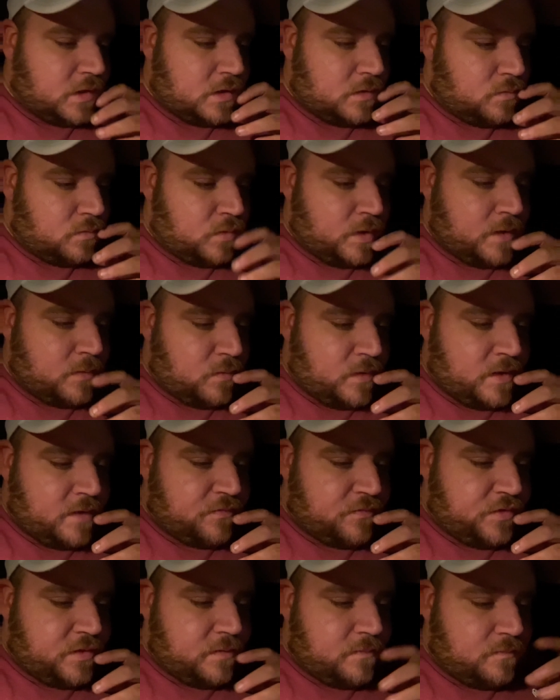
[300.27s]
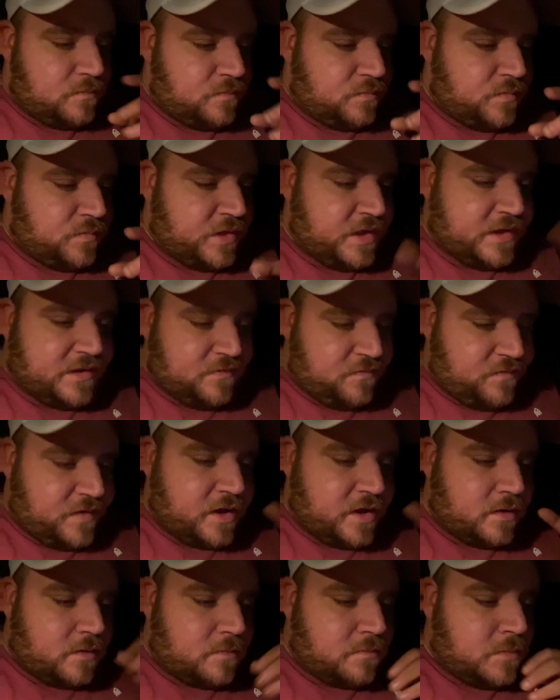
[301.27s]
with this
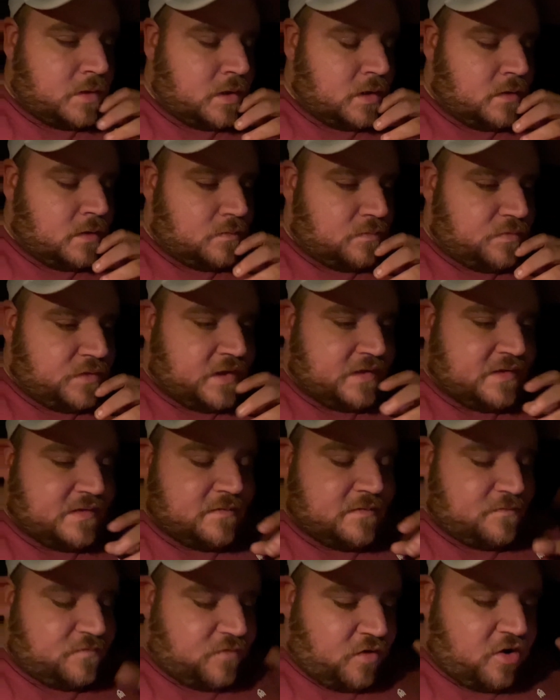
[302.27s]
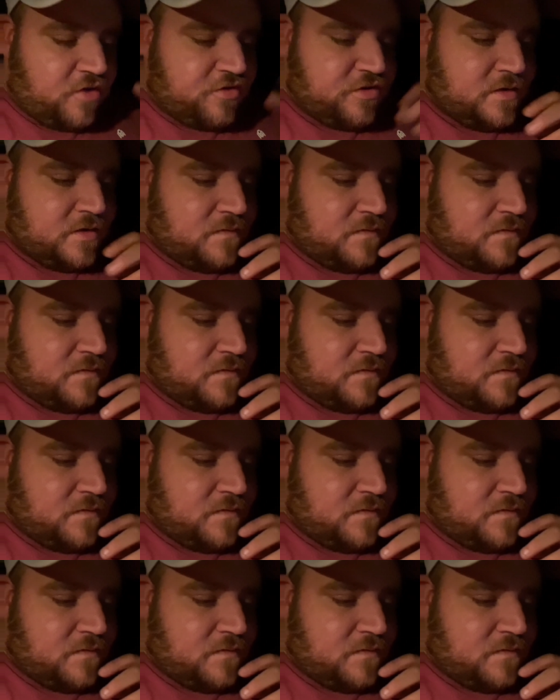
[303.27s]
Venom, this version of